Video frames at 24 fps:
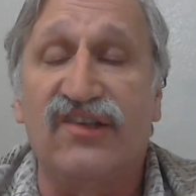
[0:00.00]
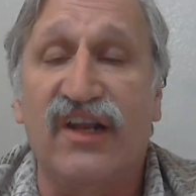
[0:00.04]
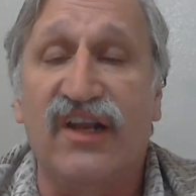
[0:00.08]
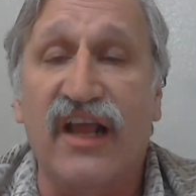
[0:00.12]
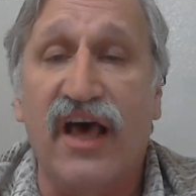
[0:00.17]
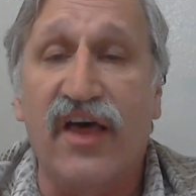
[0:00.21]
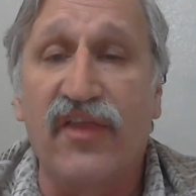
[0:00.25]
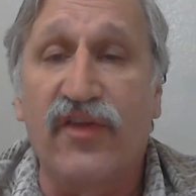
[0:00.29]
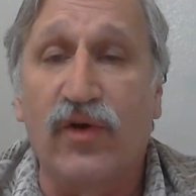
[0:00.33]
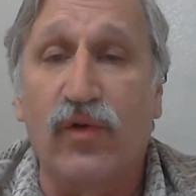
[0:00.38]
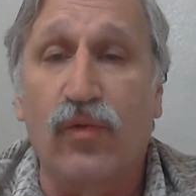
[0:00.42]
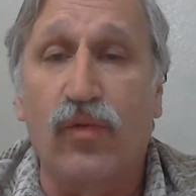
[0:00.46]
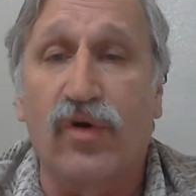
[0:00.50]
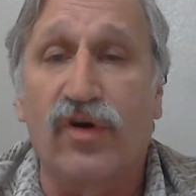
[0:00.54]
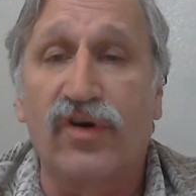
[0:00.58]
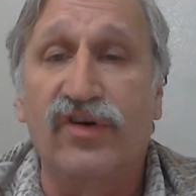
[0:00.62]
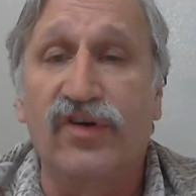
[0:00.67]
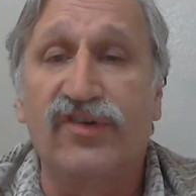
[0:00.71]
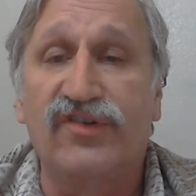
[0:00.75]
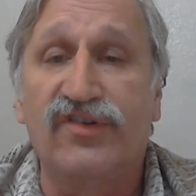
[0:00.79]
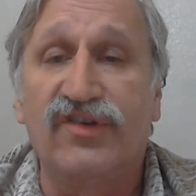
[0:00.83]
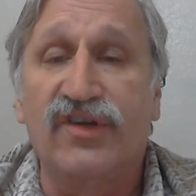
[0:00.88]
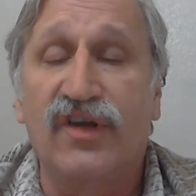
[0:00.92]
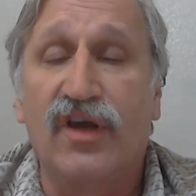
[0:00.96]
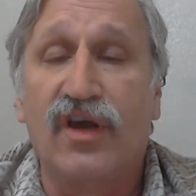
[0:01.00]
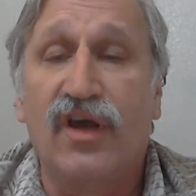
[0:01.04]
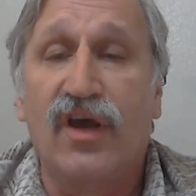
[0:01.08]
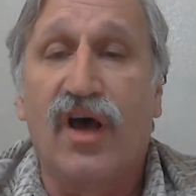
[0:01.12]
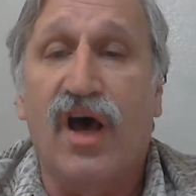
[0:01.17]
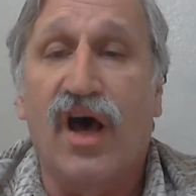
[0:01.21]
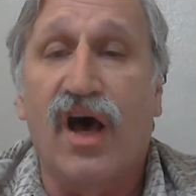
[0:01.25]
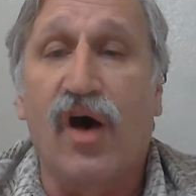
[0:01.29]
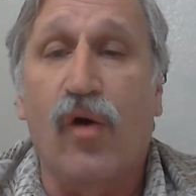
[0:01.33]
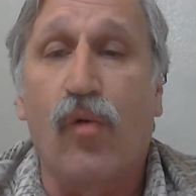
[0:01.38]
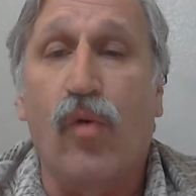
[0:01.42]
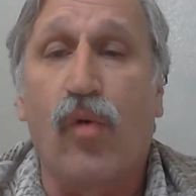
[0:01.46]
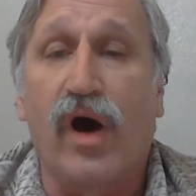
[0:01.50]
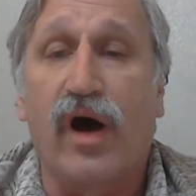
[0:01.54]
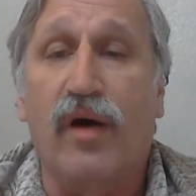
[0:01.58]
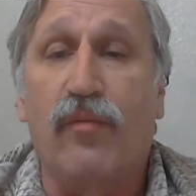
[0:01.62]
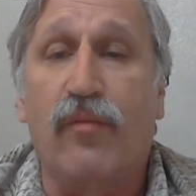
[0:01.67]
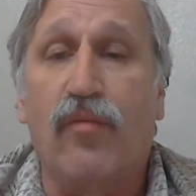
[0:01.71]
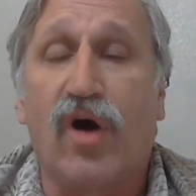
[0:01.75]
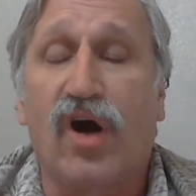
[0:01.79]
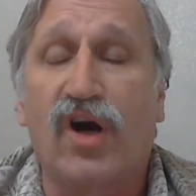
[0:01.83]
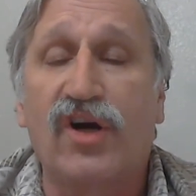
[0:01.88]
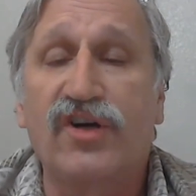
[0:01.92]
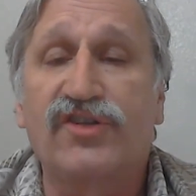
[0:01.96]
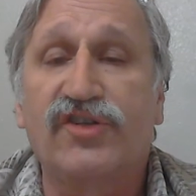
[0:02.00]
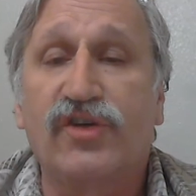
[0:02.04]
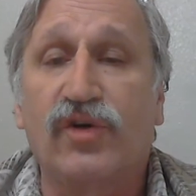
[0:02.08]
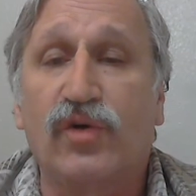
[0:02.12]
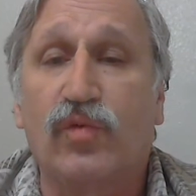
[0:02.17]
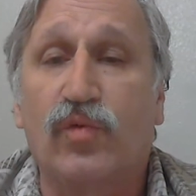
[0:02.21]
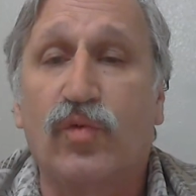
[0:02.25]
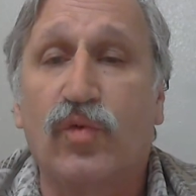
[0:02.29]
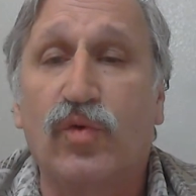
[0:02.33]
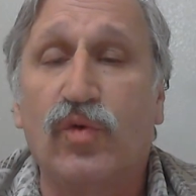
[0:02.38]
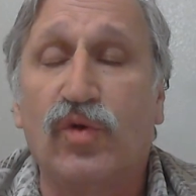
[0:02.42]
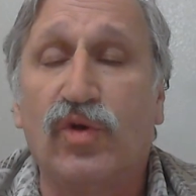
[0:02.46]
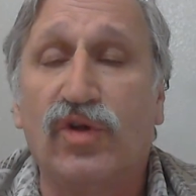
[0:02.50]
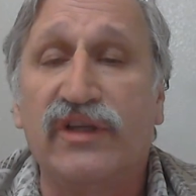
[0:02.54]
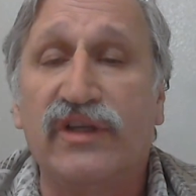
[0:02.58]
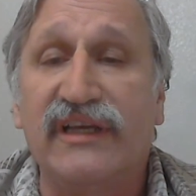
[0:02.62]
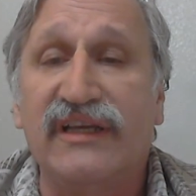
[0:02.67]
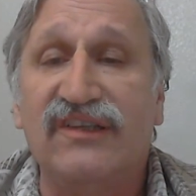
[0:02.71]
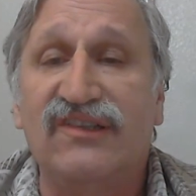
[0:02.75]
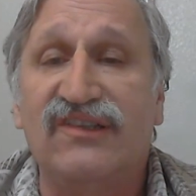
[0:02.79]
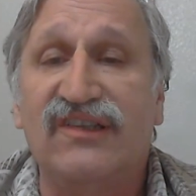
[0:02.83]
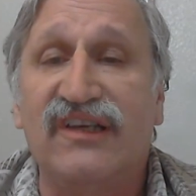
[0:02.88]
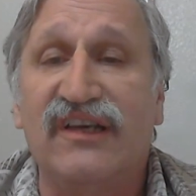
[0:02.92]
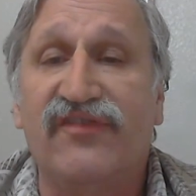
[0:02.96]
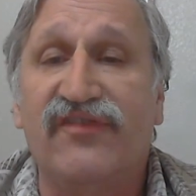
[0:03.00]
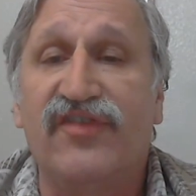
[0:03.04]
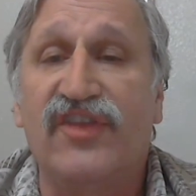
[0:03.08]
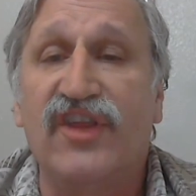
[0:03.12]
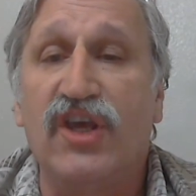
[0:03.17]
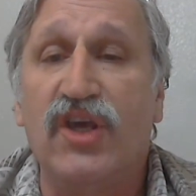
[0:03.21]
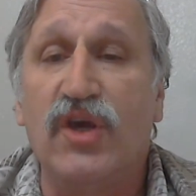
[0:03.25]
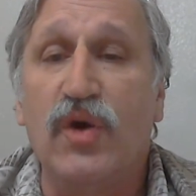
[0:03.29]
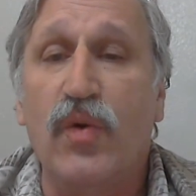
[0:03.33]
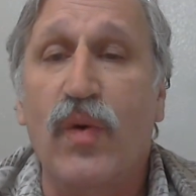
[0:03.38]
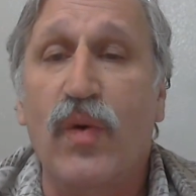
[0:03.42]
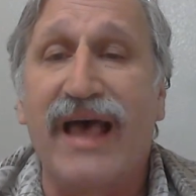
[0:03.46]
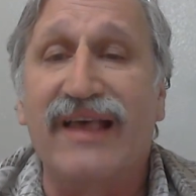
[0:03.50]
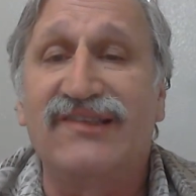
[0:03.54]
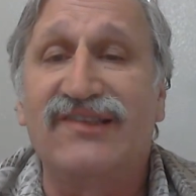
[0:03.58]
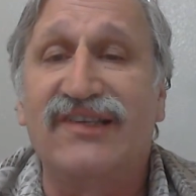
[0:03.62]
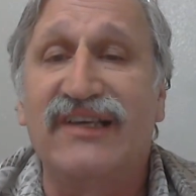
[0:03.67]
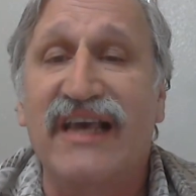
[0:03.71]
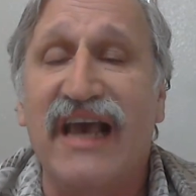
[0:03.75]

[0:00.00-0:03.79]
In other words, uh, what Marshall ruled is if the U.S.